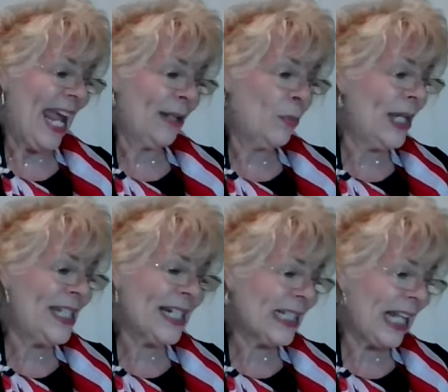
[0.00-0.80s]
And we
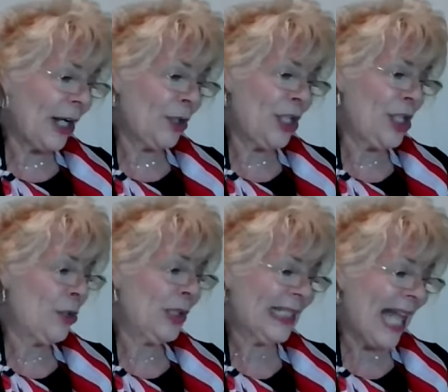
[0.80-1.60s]
declare to
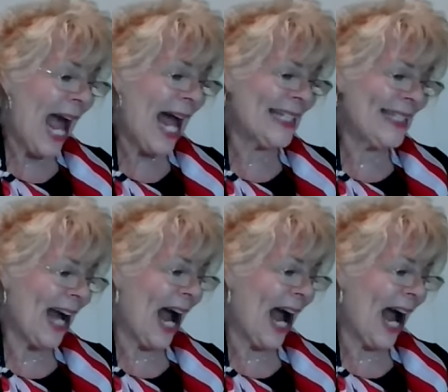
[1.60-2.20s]
you glad